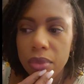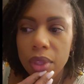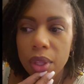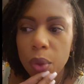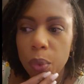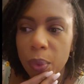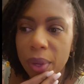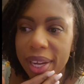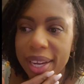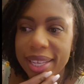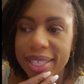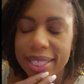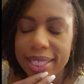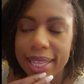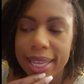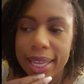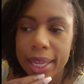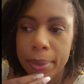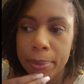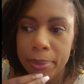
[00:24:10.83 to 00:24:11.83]
what has
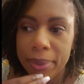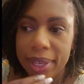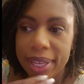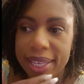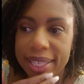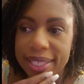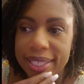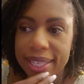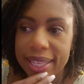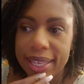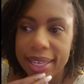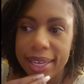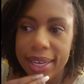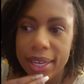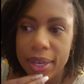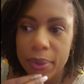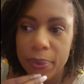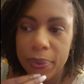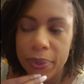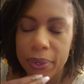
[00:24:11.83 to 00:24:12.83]
taken place, and
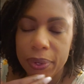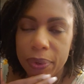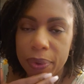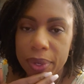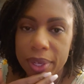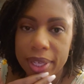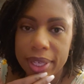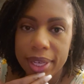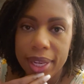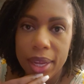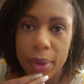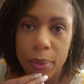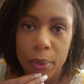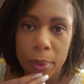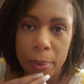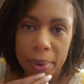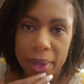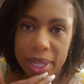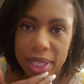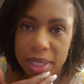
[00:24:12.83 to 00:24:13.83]
how we
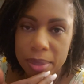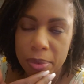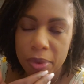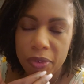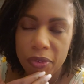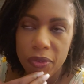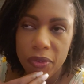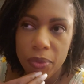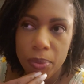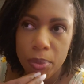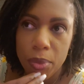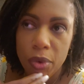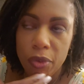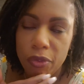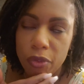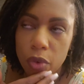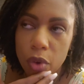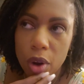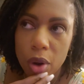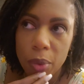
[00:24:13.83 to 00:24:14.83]
plan to move
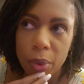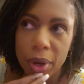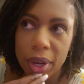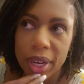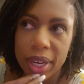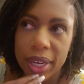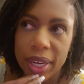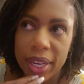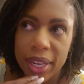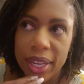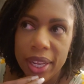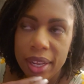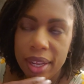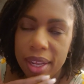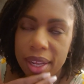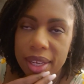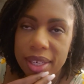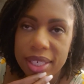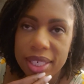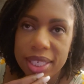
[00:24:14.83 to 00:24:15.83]
forward,
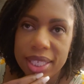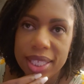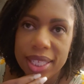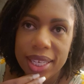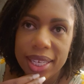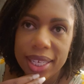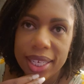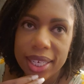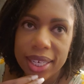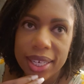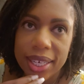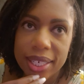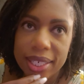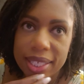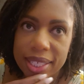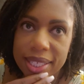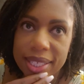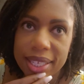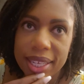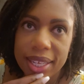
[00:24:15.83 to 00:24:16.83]
and just like our
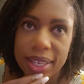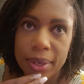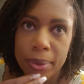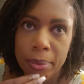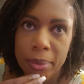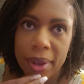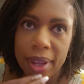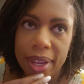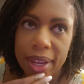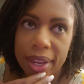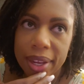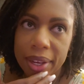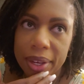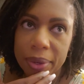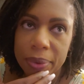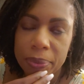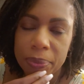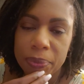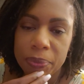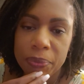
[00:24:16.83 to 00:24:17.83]
state of
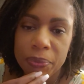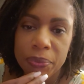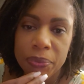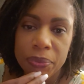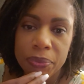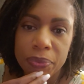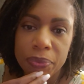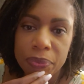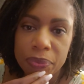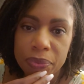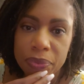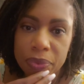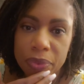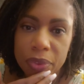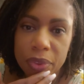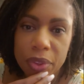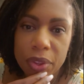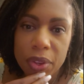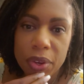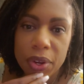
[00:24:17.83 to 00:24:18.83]
mind.
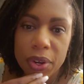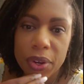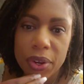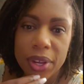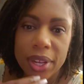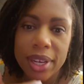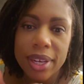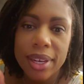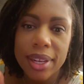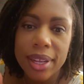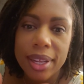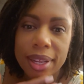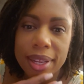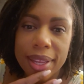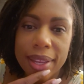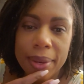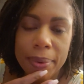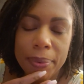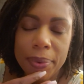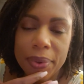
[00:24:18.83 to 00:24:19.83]
I
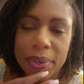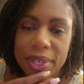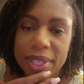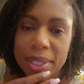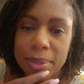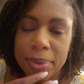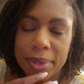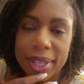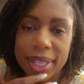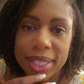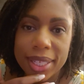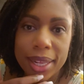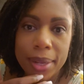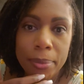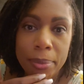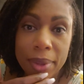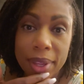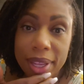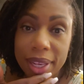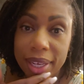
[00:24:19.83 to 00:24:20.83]
keep doing this because
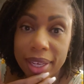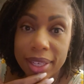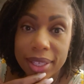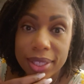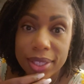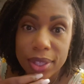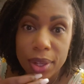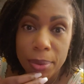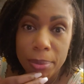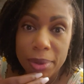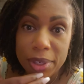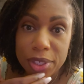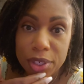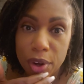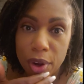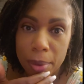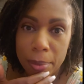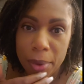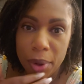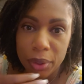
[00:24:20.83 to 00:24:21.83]
I'm getting so much
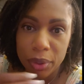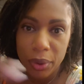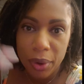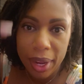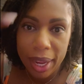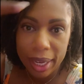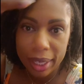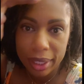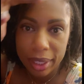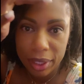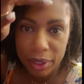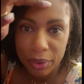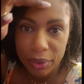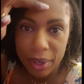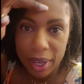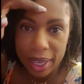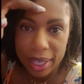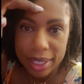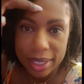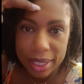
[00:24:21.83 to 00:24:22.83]
hormonal acne, you
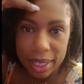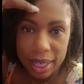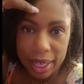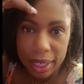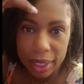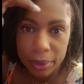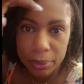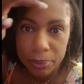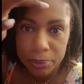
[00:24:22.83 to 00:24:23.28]
guys. Like,